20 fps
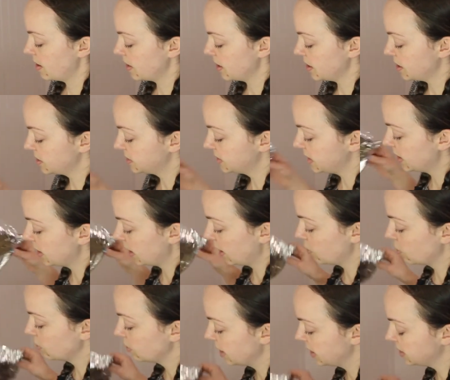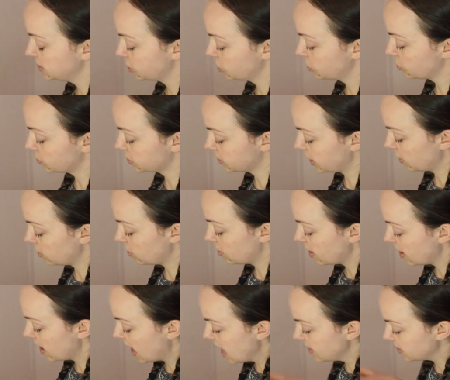you can take it out, let it cool
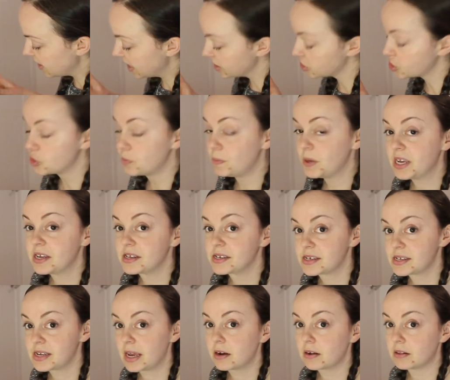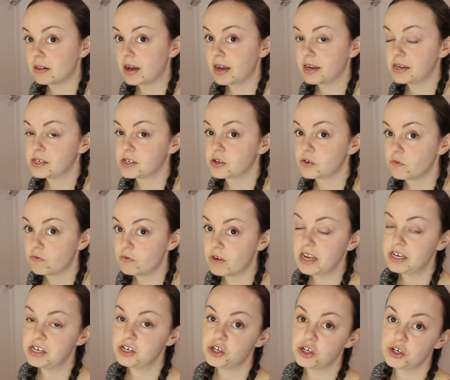down, and that should be it sterilised,
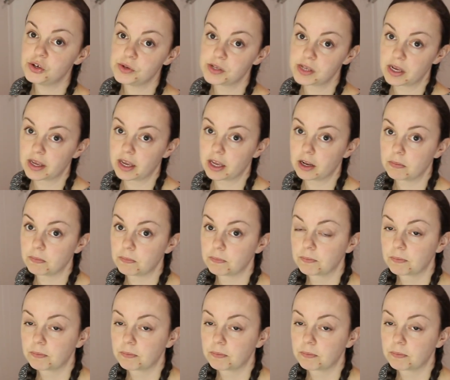ready to use again.